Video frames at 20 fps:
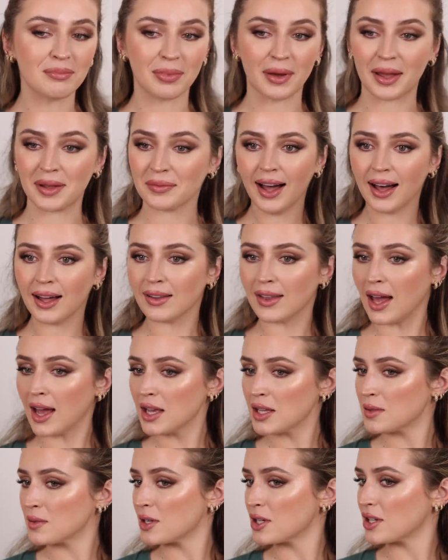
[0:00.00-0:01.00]
But
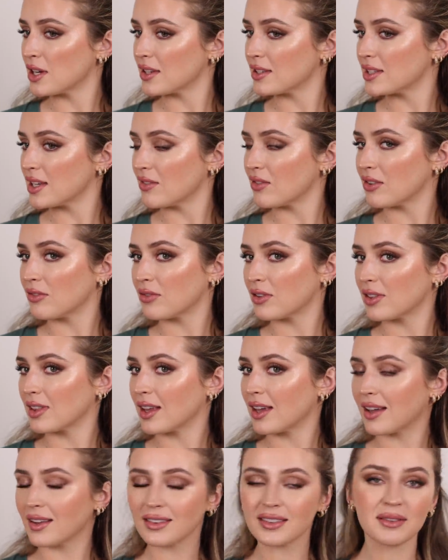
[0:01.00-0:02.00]
alas, we shall save it for
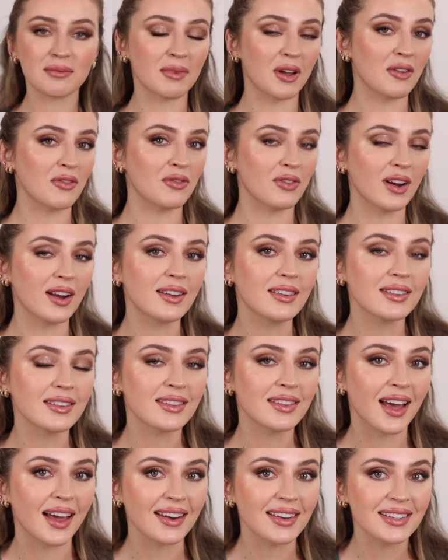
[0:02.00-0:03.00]
the end. And my friends,
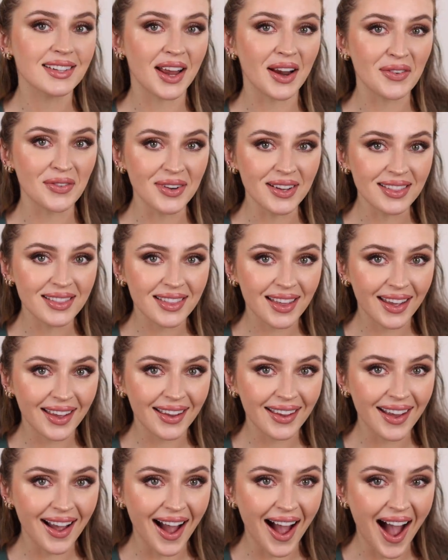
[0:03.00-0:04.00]
that is
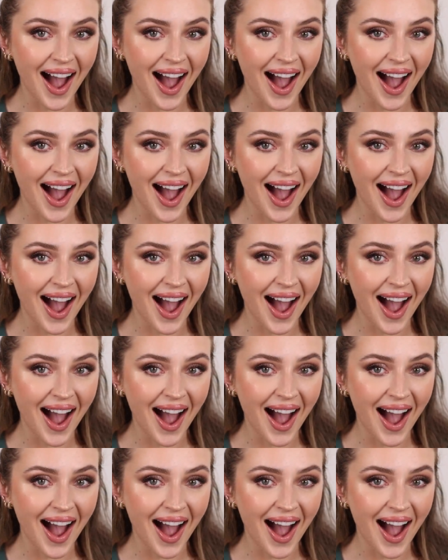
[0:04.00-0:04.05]
everything